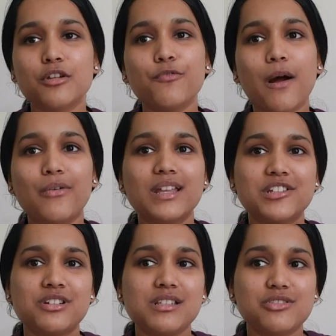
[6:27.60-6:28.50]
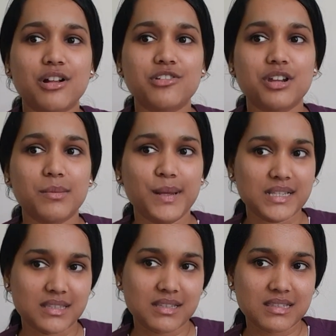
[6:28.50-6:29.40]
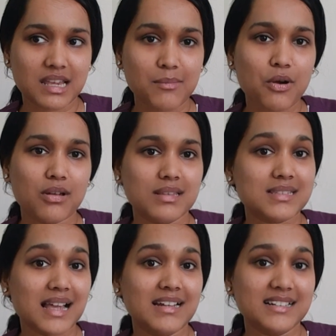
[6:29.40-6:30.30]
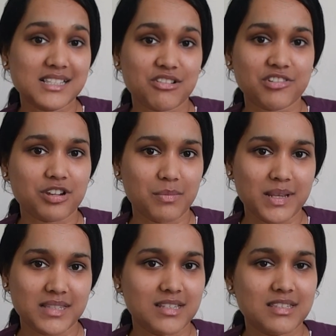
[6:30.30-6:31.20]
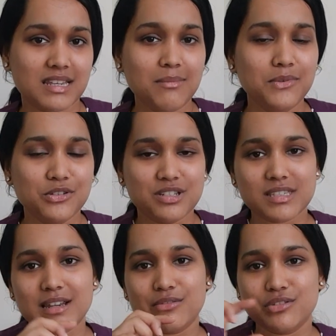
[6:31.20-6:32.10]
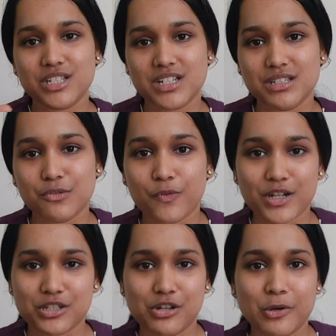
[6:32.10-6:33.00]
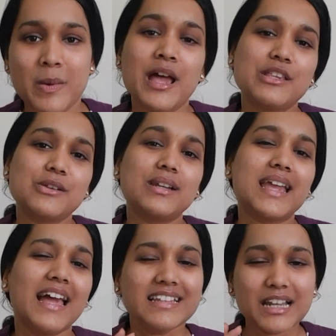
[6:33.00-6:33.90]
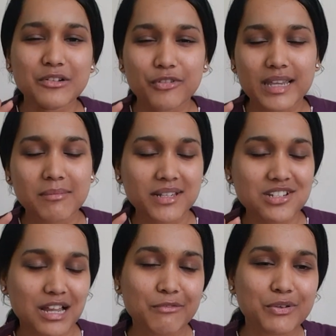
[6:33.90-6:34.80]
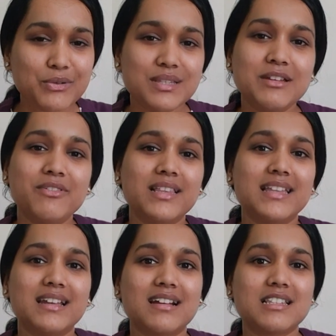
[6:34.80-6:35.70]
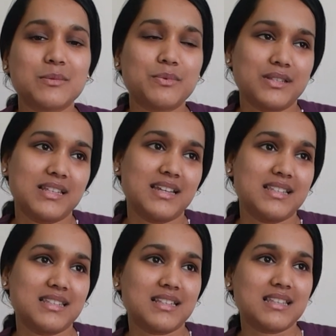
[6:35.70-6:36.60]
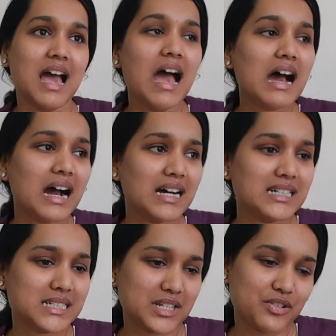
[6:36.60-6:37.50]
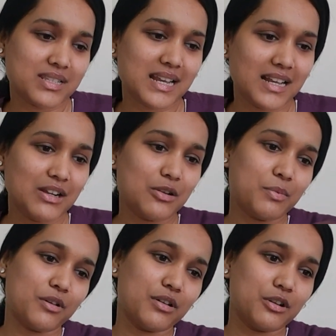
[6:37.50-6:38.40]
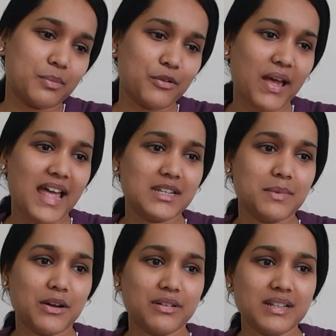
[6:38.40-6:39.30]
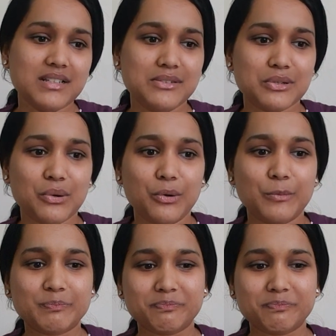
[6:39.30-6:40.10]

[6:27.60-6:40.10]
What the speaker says: foundational structure remains the same, or the skeletal structure remains the same. You just have to change the functional group. So it can get very much confusing when there are, suppose there is this tetracycline group of antibiotics. So